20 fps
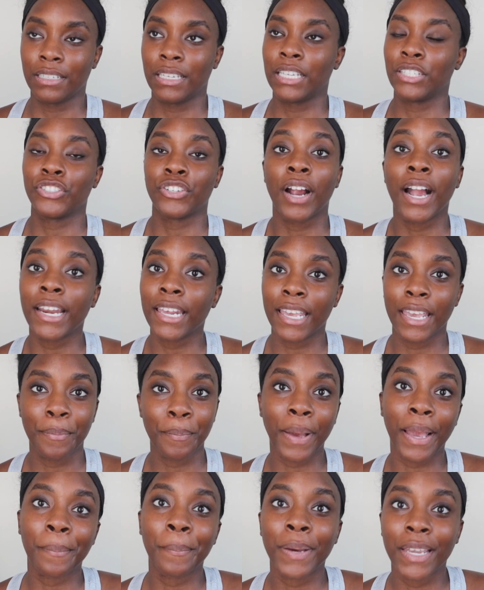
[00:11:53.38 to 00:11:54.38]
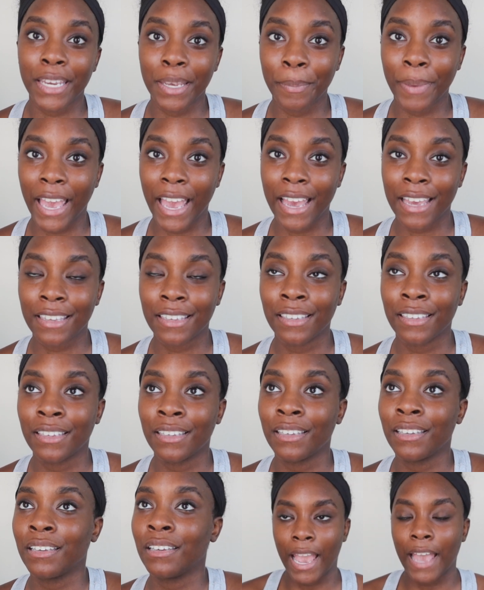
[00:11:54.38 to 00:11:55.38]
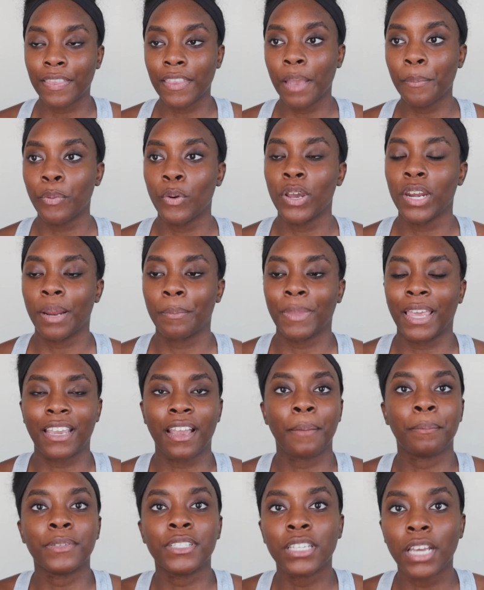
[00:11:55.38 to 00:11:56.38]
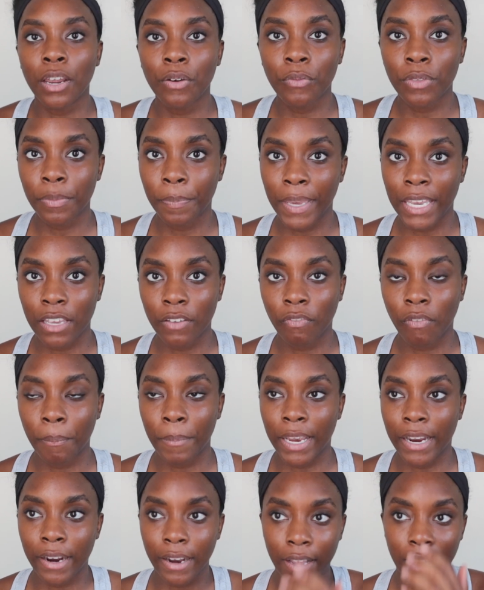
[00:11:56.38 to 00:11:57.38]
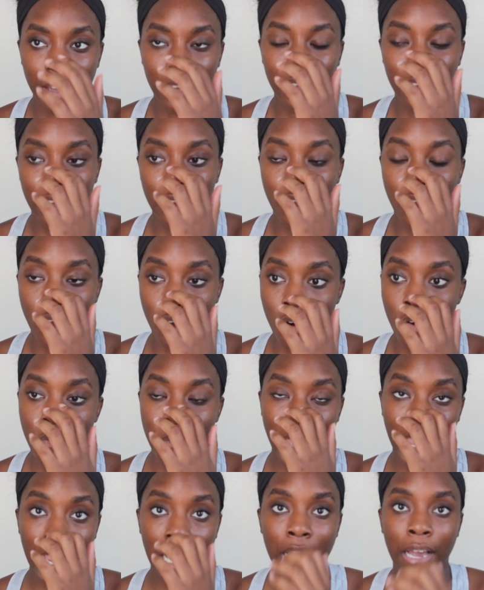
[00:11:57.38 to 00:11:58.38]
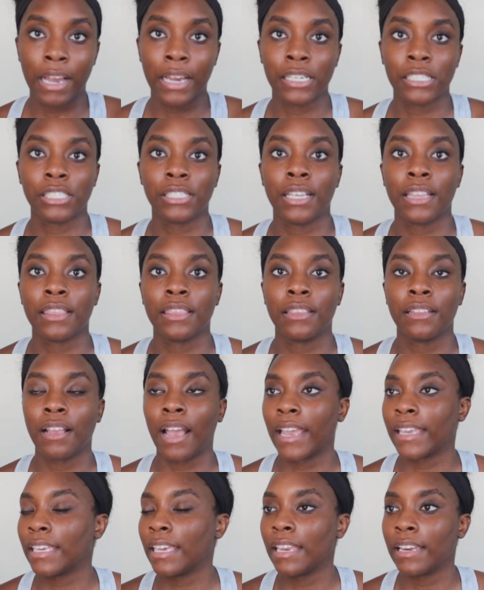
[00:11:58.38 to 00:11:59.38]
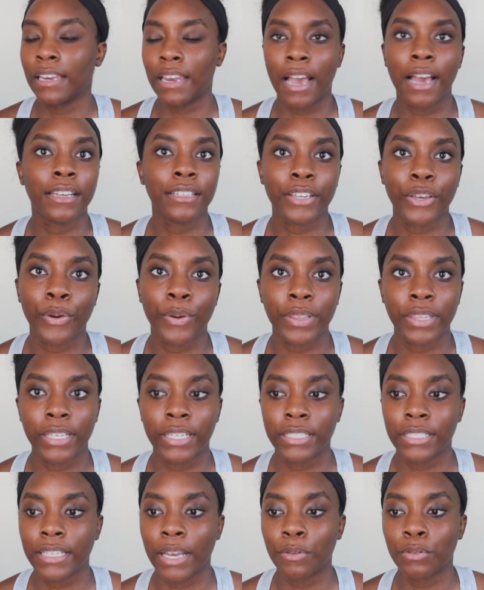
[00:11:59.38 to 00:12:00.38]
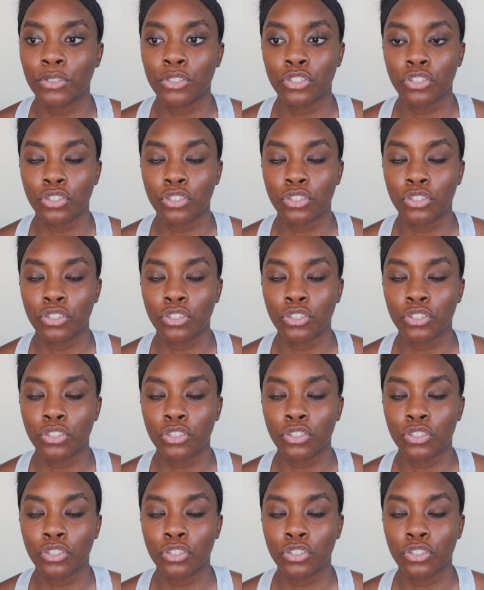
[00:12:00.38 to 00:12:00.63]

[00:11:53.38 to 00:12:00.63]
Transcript: and try to get my money back. At that point, I'm like, I'm done with Bank of America. Oh my gosh, I cannot deal with this. That was